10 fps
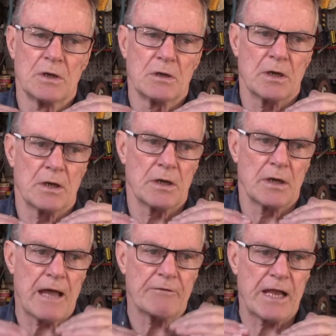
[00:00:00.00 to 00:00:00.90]

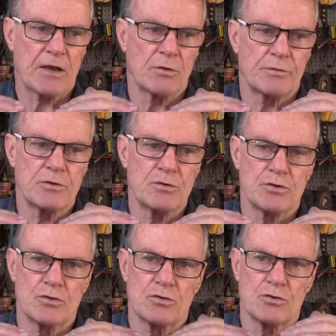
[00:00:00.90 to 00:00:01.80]
have an ankle
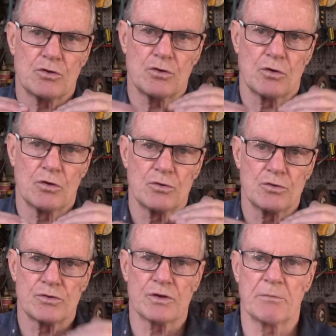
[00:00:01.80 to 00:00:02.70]
fusion you
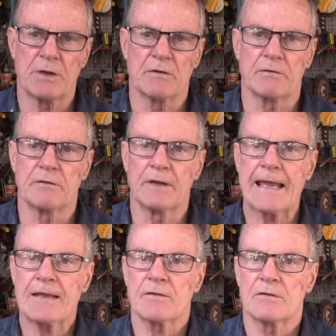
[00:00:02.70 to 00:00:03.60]
lose a bit of
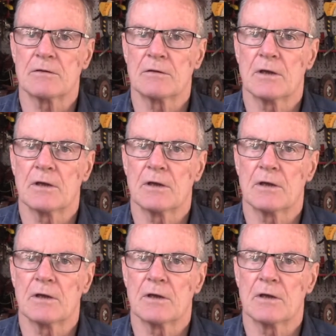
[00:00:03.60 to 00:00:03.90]
length